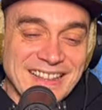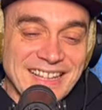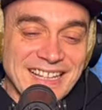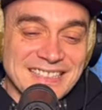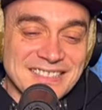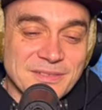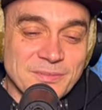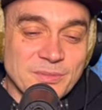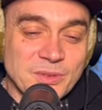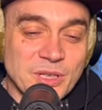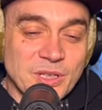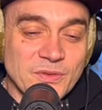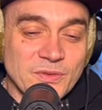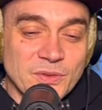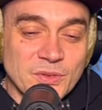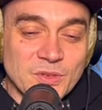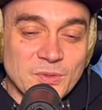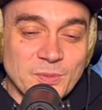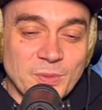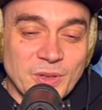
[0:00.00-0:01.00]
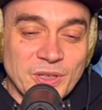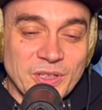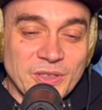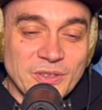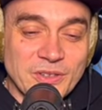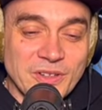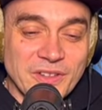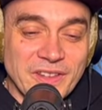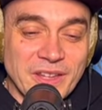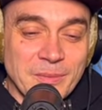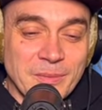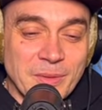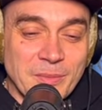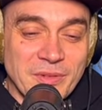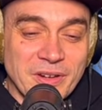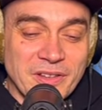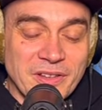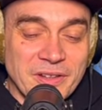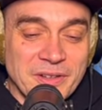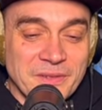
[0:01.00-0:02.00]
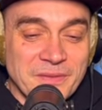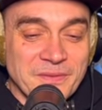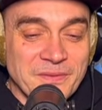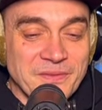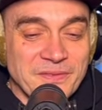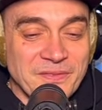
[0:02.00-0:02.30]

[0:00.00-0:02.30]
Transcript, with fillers: That's a beautiful spot you got there, my brother.